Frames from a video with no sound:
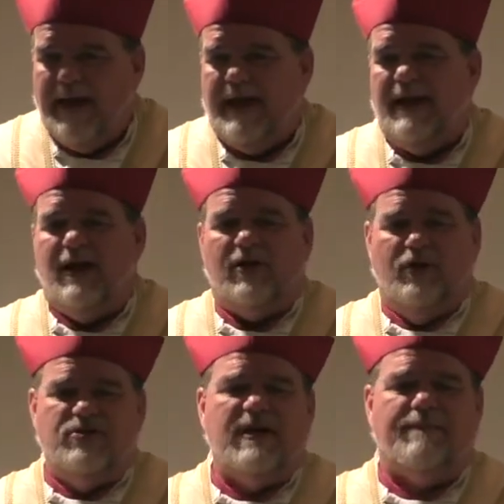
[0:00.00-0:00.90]
It
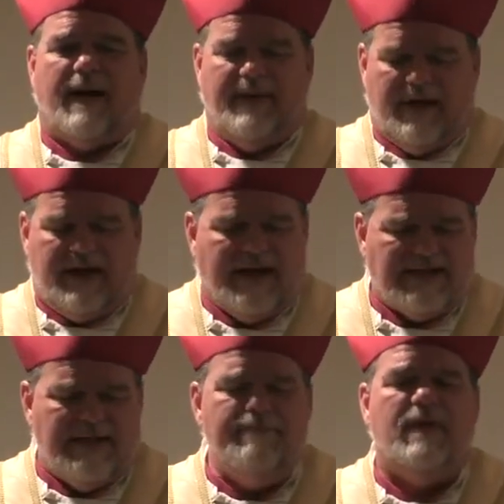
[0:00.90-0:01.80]
includes it by the
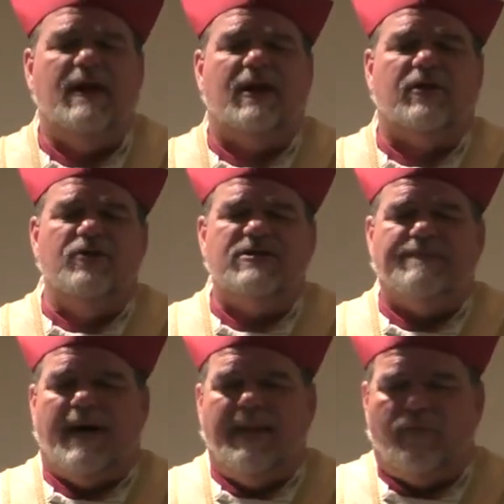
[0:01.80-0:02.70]
custom. It includes
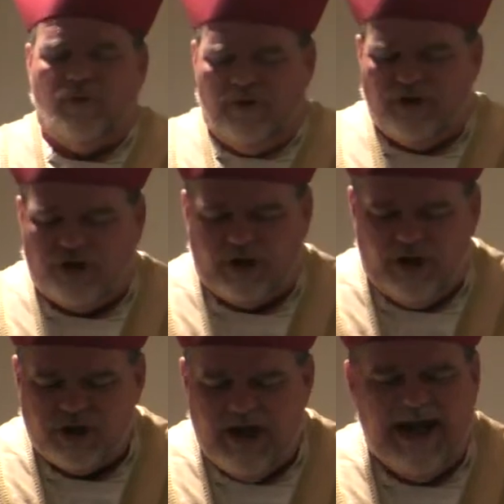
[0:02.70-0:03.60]
it by the rule of the church.